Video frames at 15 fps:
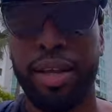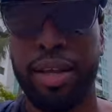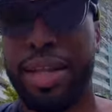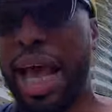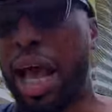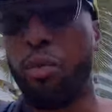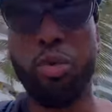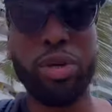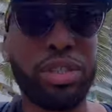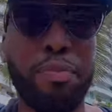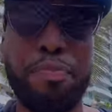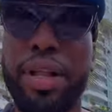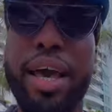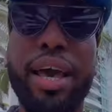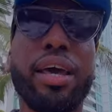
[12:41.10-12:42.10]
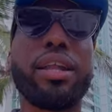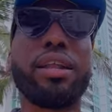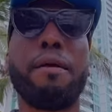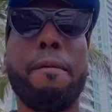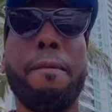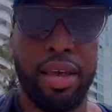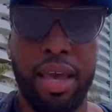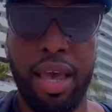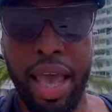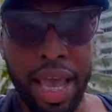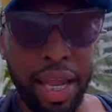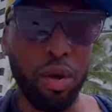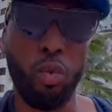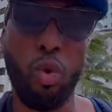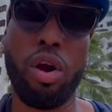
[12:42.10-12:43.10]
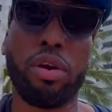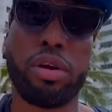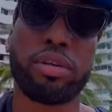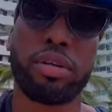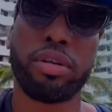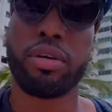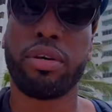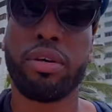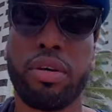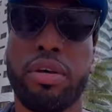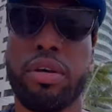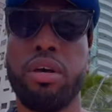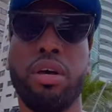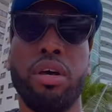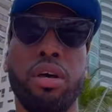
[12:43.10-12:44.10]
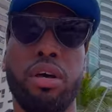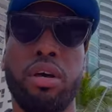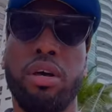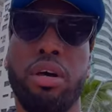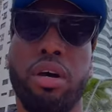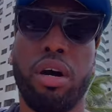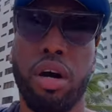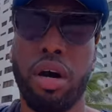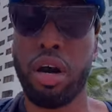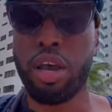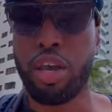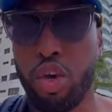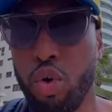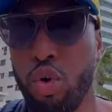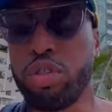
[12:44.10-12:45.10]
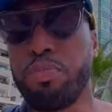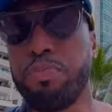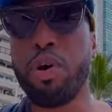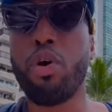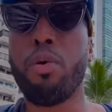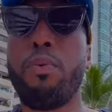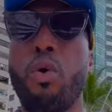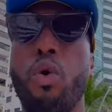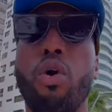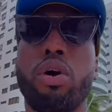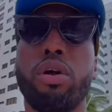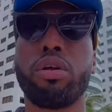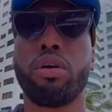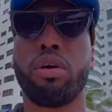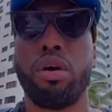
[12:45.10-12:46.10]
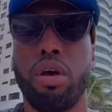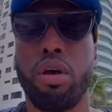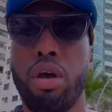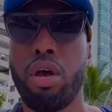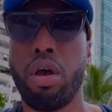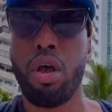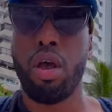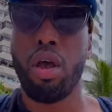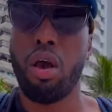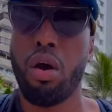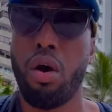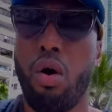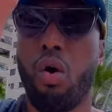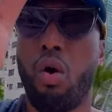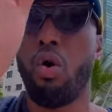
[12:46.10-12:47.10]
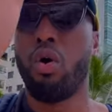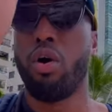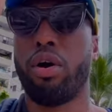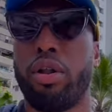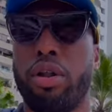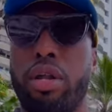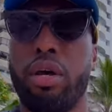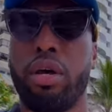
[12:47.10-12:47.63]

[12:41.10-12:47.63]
That was the plan, and it worked. A huge billboard on